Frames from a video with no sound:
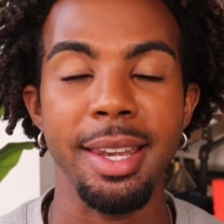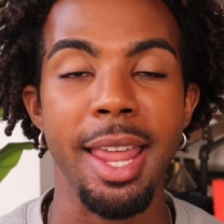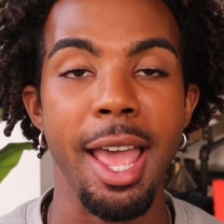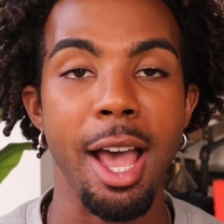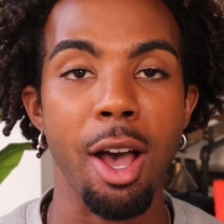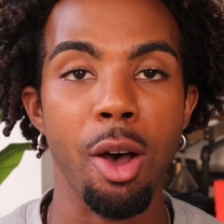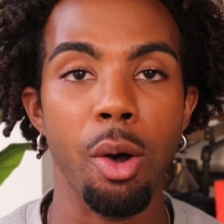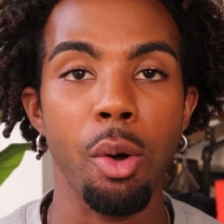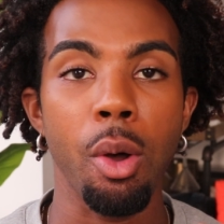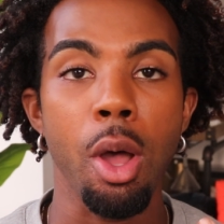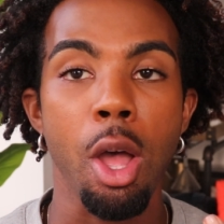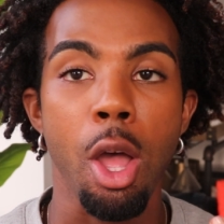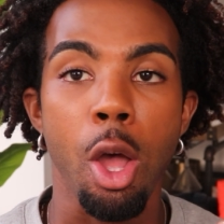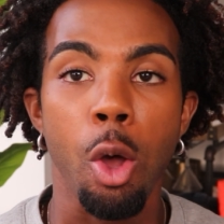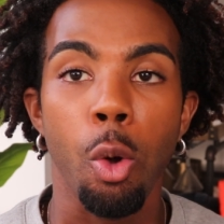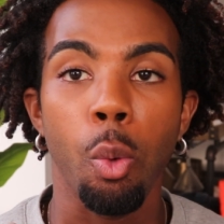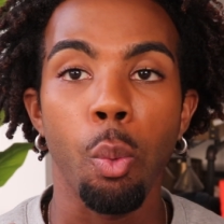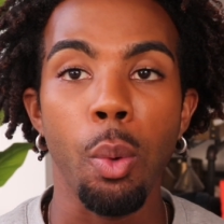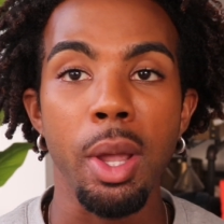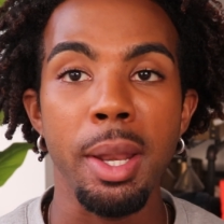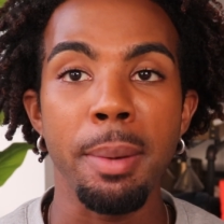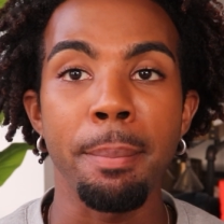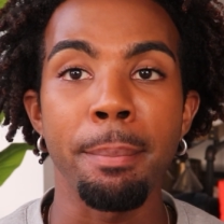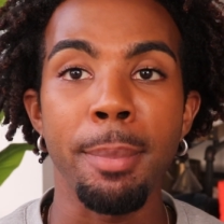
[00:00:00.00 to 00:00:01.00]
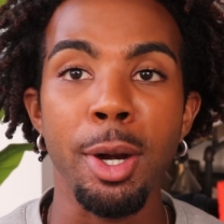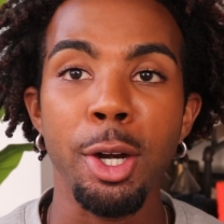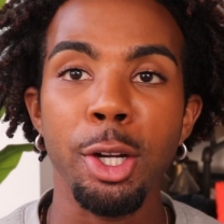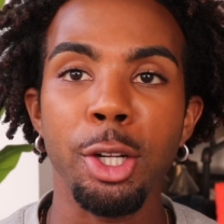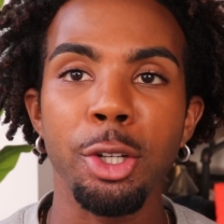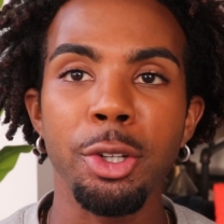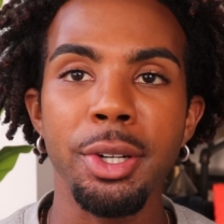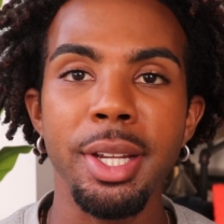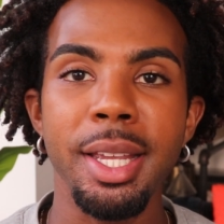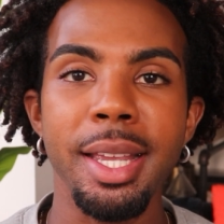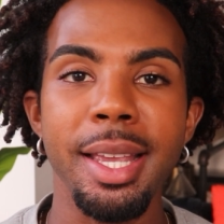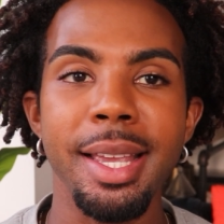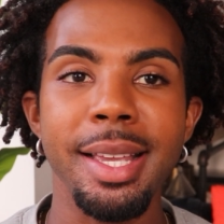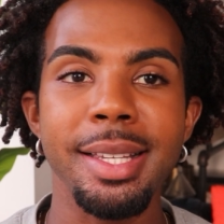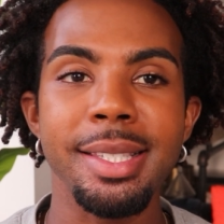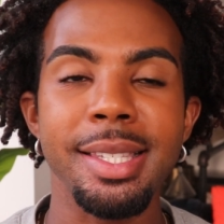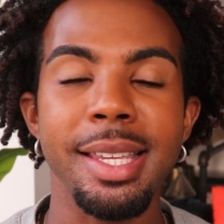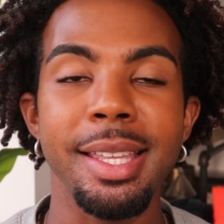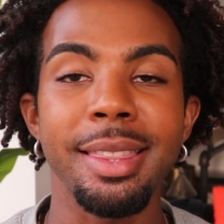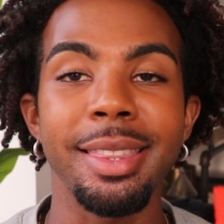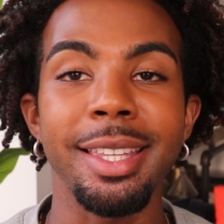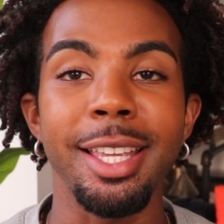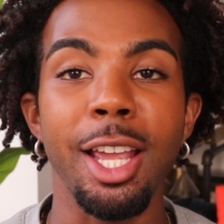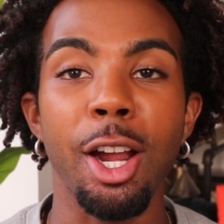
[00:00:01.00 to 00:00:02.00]
Now, when Mercury is
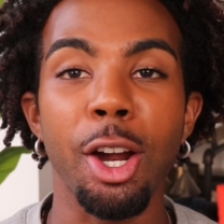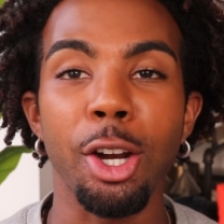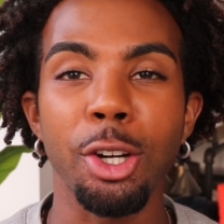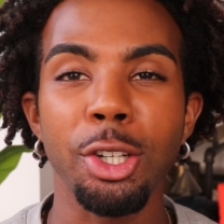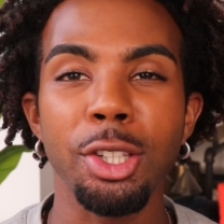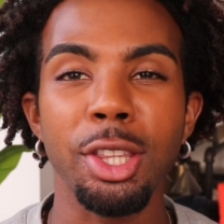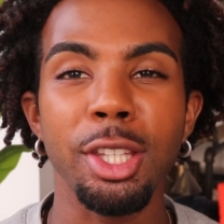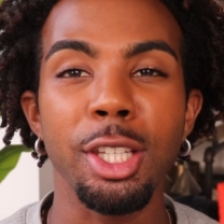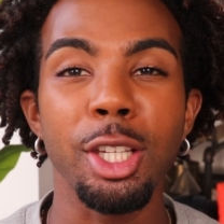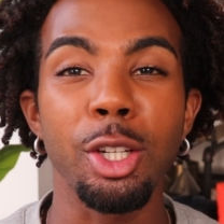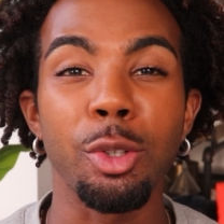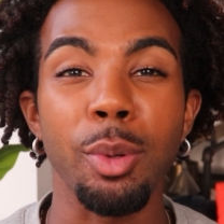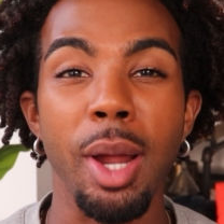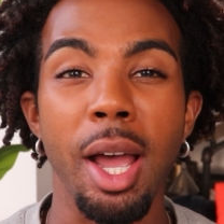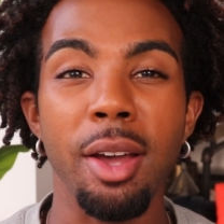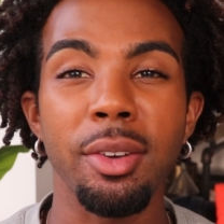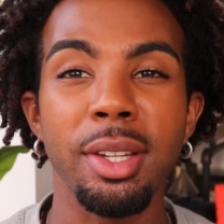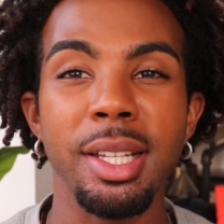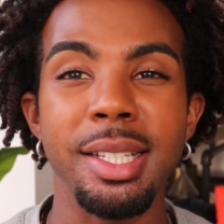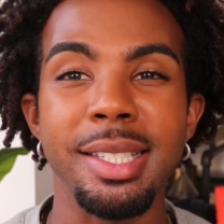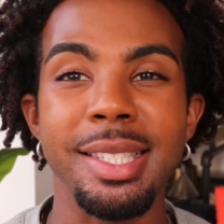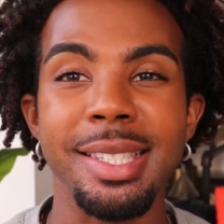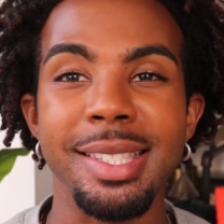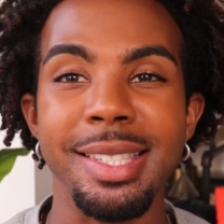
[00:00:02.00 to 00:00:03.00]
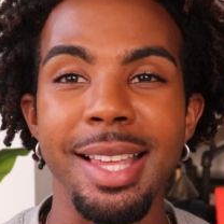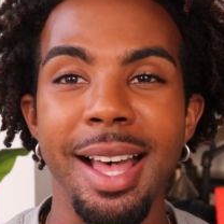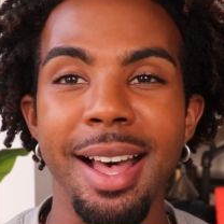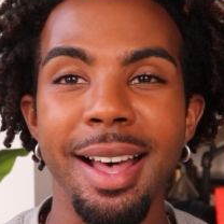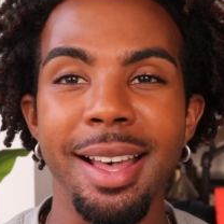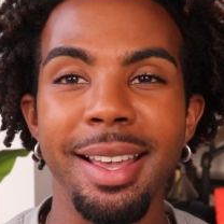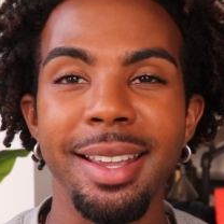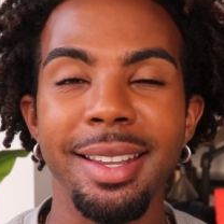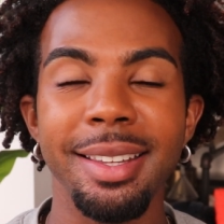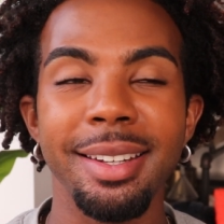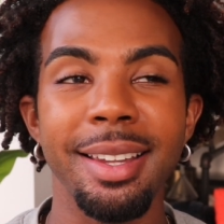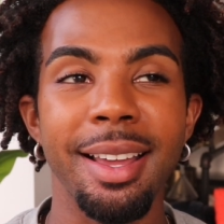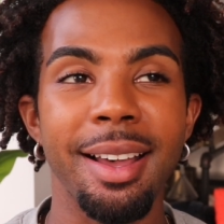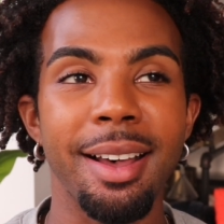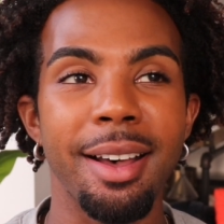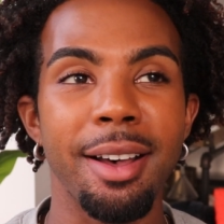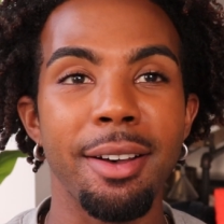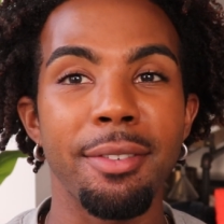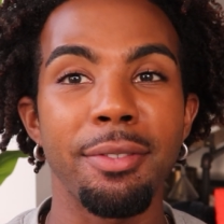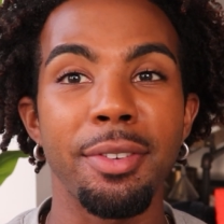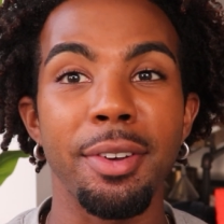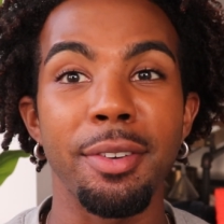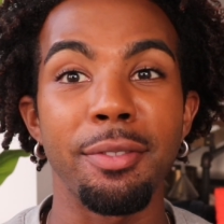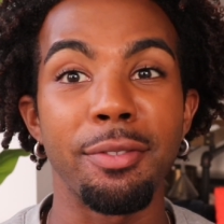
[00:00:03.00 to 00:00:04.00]
in the earthly grounded sign
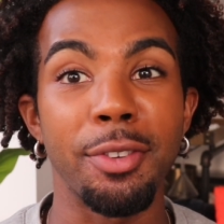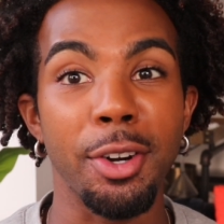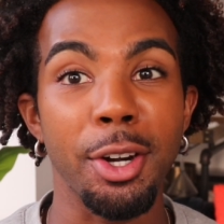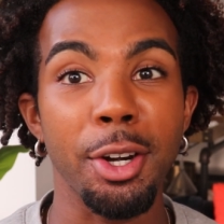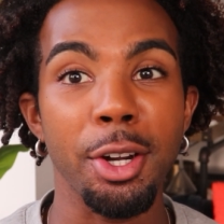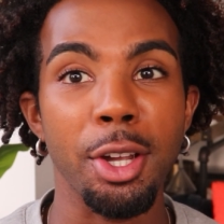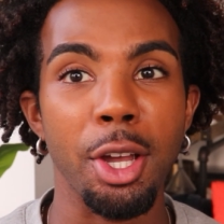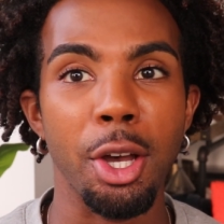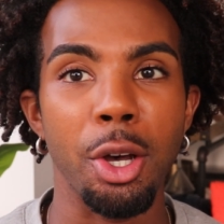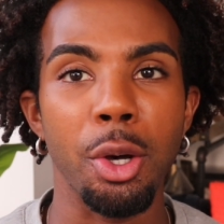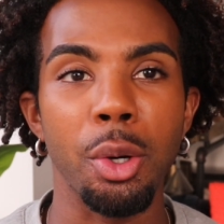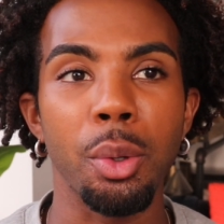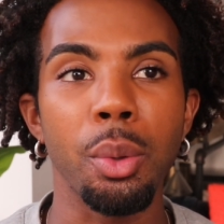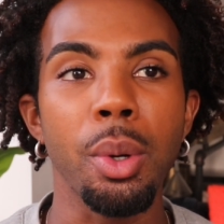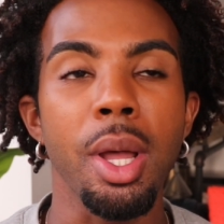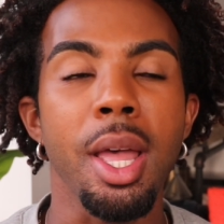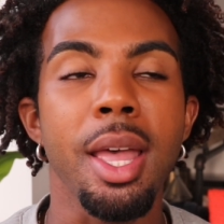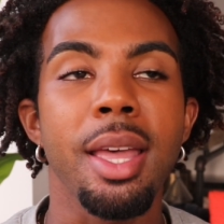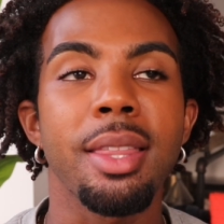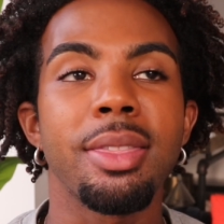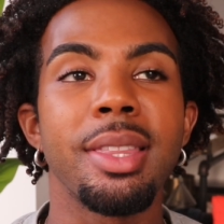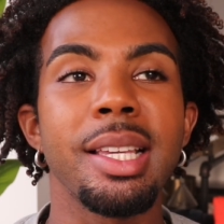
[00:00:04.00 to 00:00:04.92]
of Virgo,